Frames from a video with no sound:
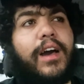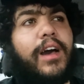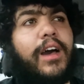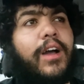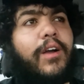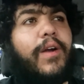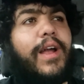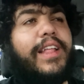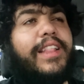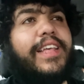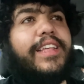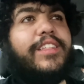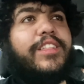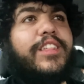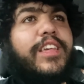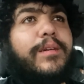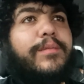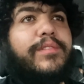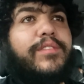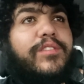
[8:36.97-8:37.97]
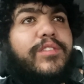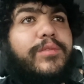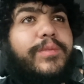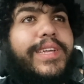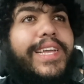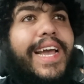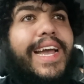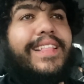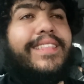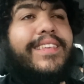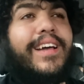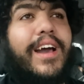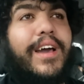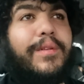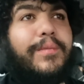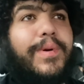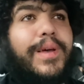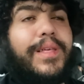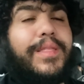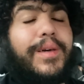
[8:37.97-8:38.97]
All right, ladies and gentlemen, so we got
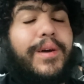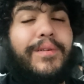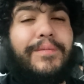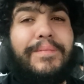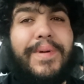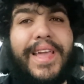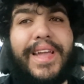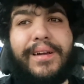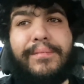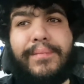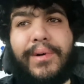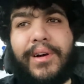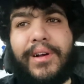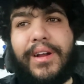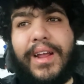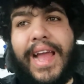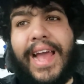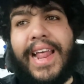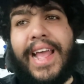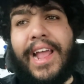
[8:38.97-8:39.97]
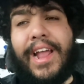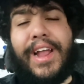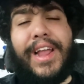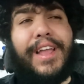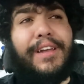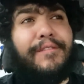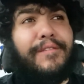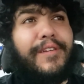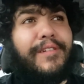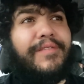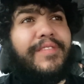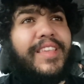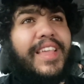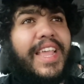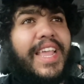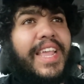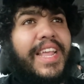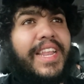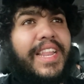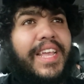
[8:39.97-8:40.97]
done with Omega Mart at Area
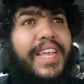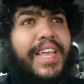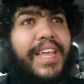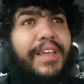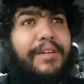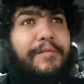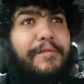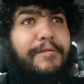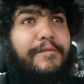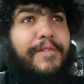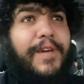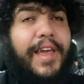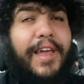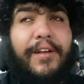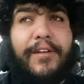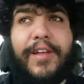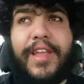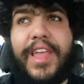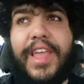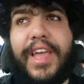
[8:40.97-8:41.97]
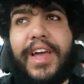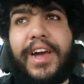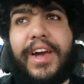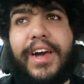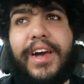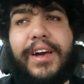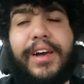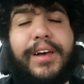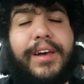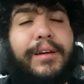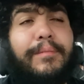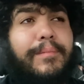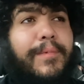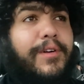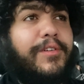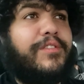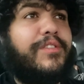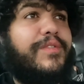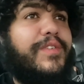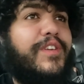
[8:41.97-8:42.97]
fifteen. Very uh,
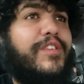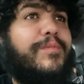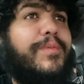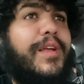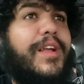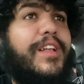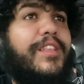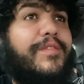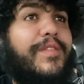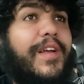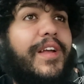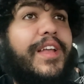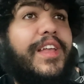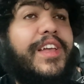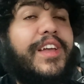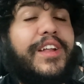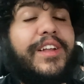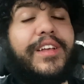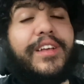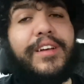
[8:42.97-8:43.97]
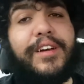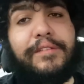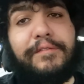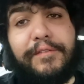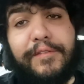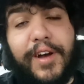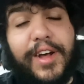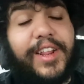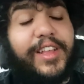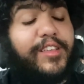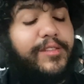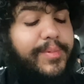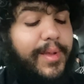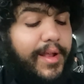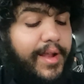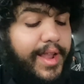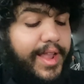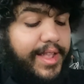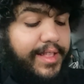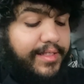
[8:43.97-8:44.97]
immersive experience, very good, a fun
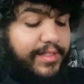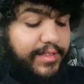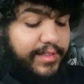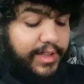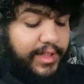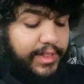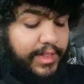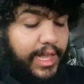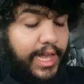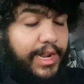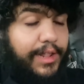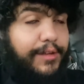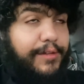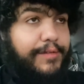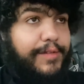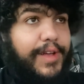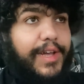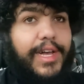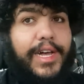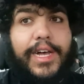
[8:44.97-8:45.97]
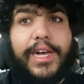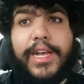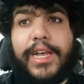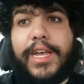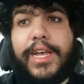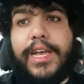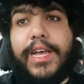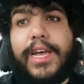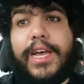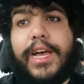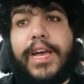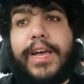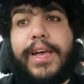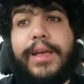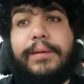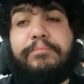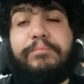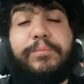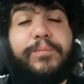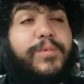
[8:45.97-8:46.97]
experience, a lot of uh,
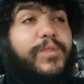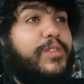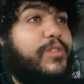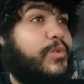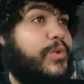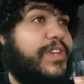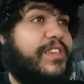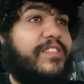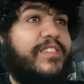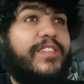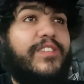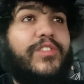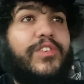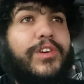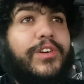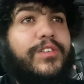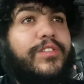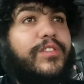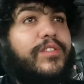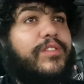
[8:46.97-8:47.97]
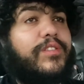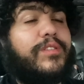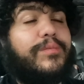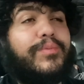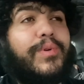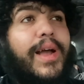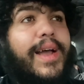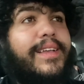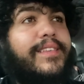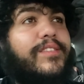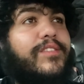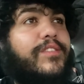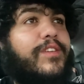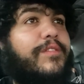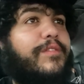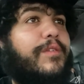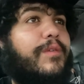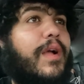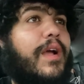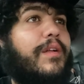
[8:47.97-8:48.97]
twists and turns and surprises
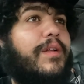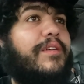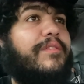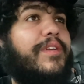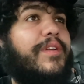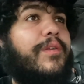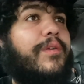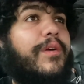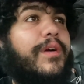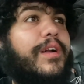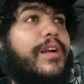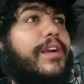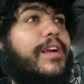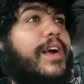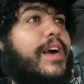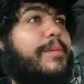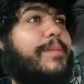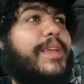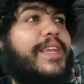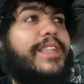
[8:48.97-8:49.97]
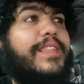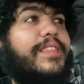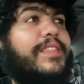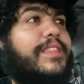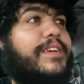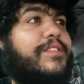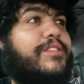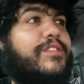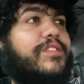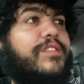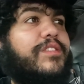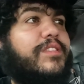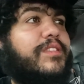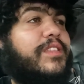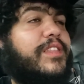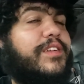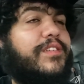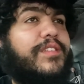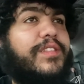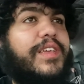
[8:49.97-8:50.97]
every round, every corner. I mean, there's
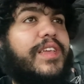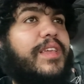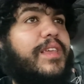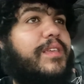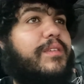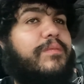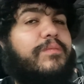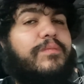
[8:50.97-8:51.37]
literally...